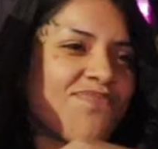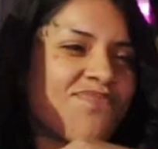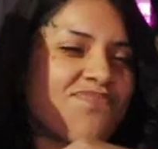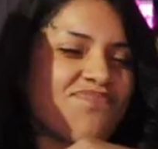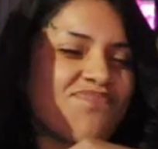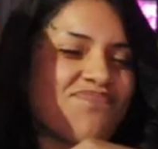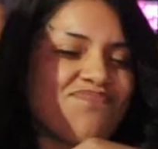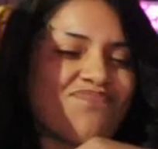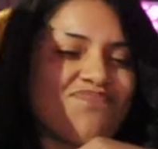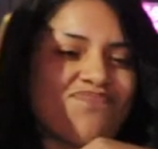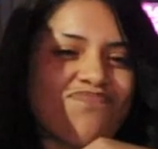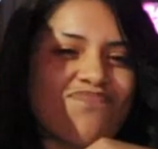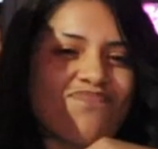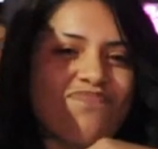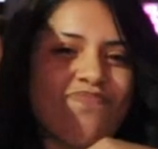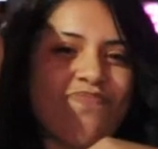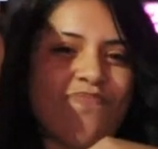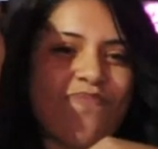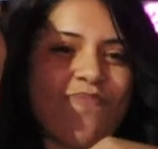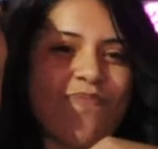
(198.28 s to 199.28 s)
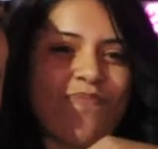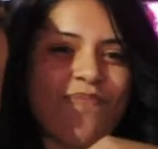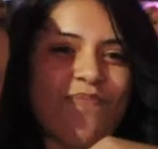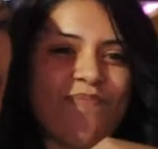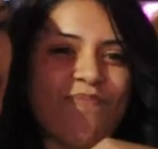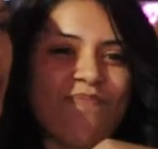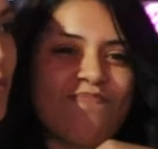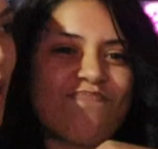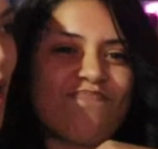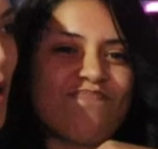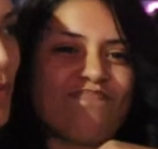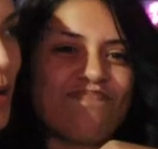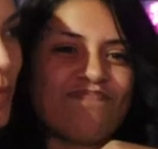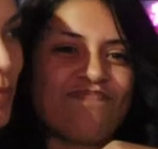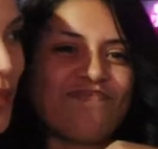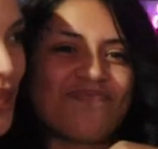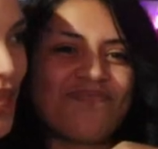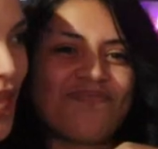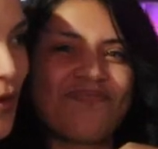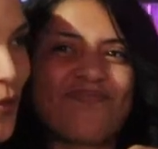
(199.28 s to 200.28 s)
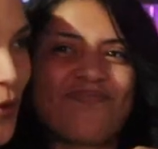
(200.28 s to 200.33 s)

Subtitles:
No words are spoken by the person on screen.